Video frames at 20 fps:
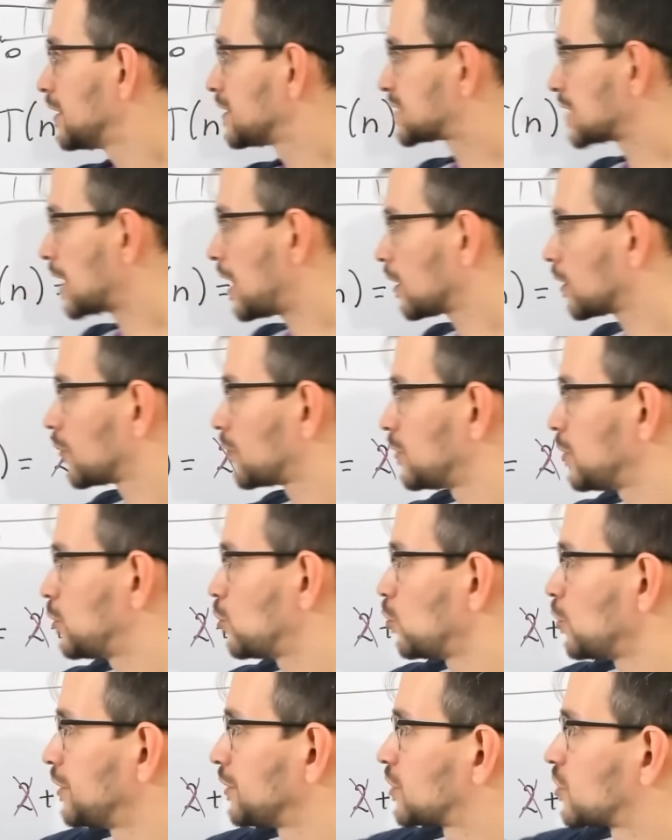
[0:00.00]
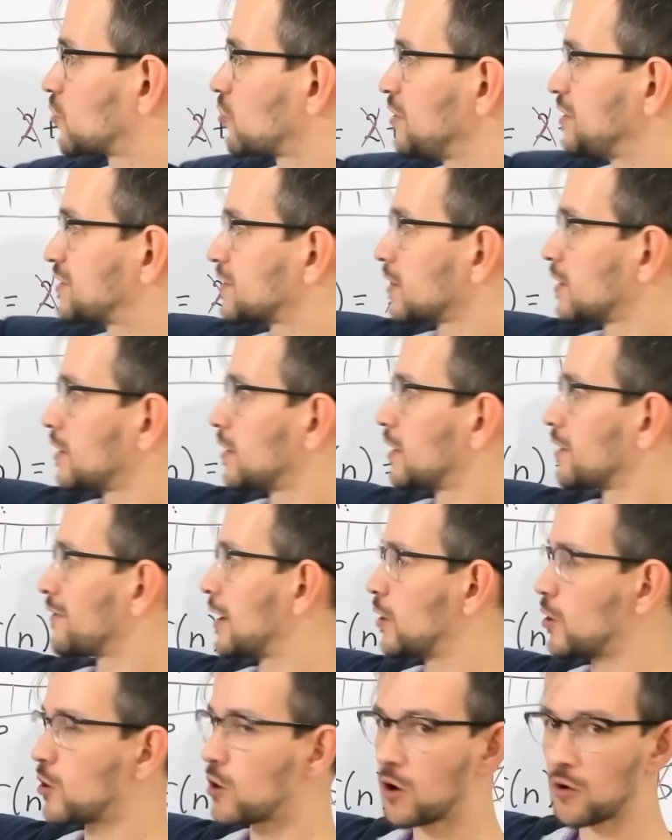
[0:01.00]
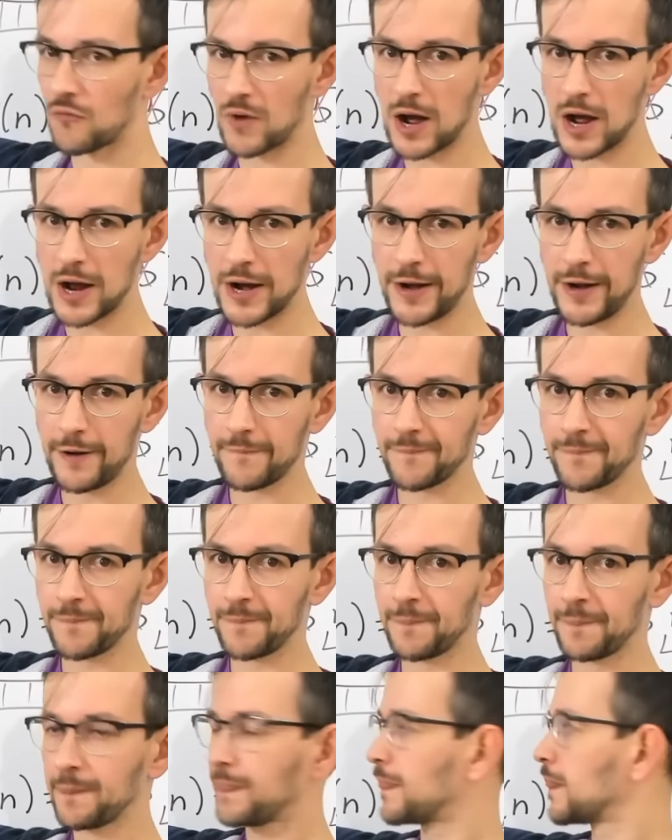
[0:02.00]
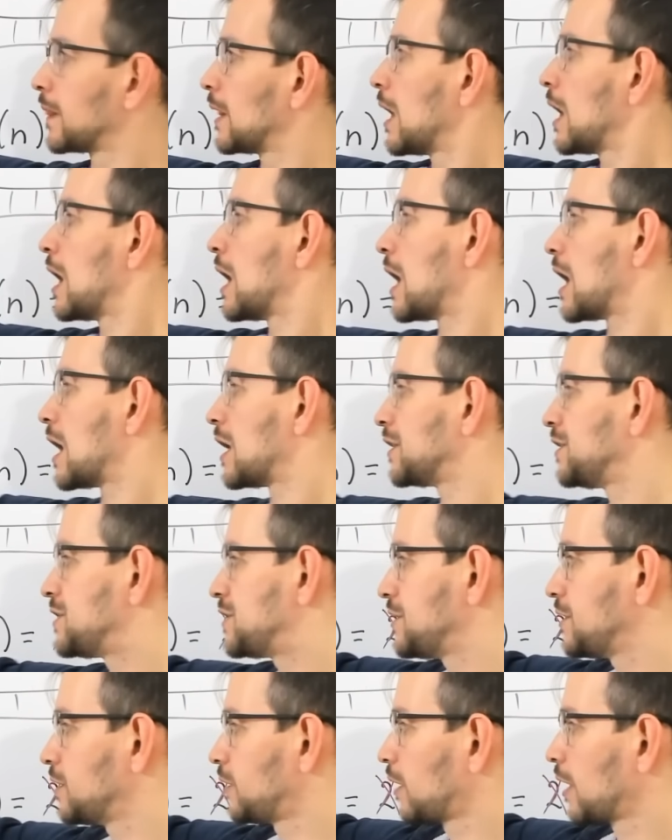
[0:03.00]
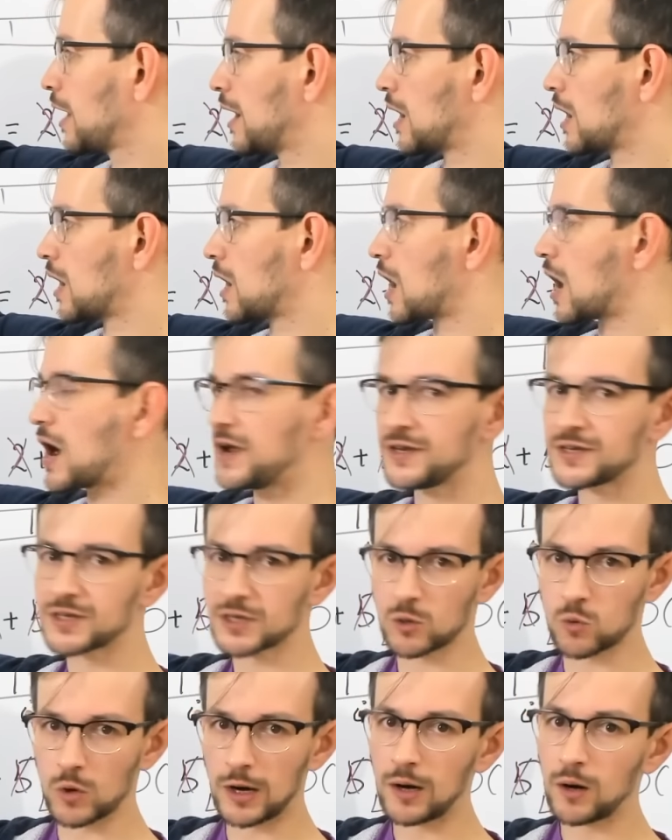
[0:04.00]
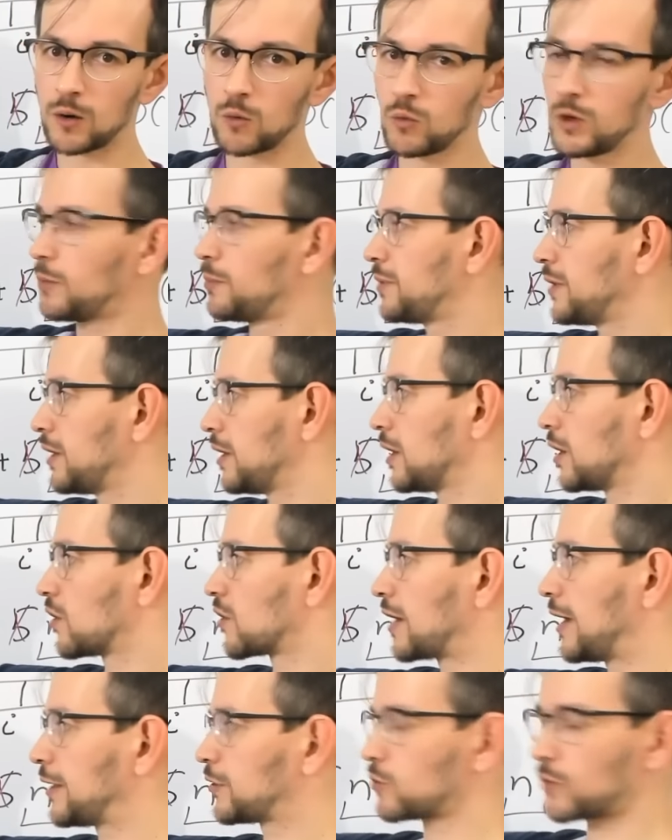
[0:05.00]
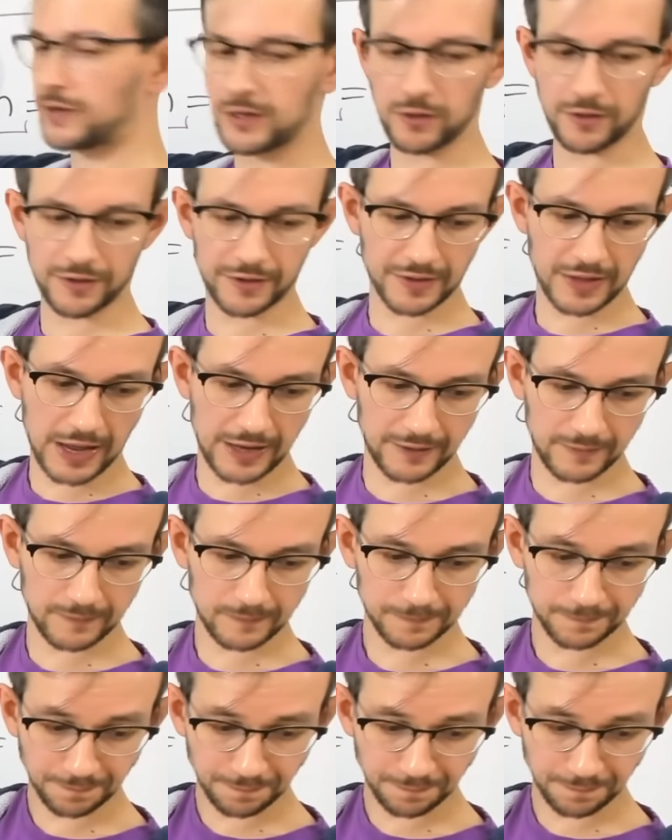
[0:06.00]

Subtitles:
this algorithm, you increase the value of I until I square will be greater or equal than n.